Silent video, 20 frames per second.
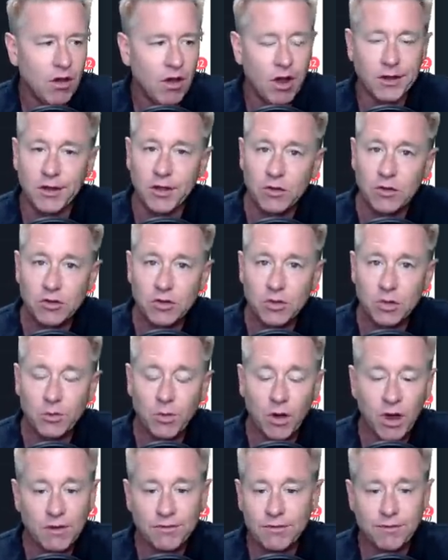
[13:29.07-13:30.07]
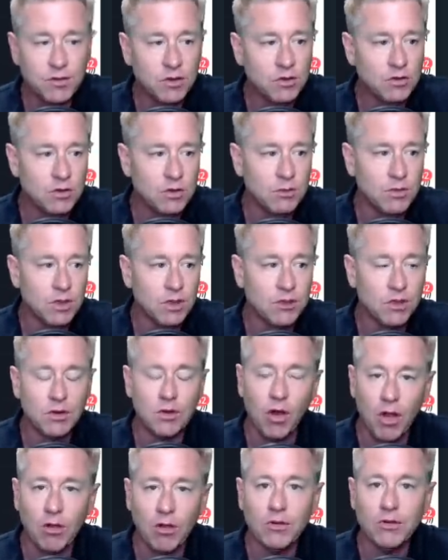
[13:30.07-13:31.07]
on YouTube, off of YouTube, that the
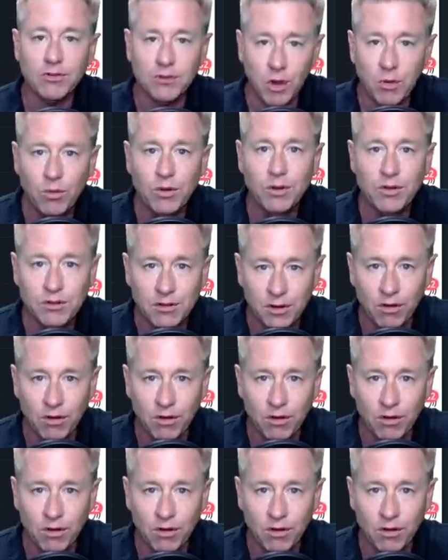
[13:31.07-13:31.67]
dollar's going to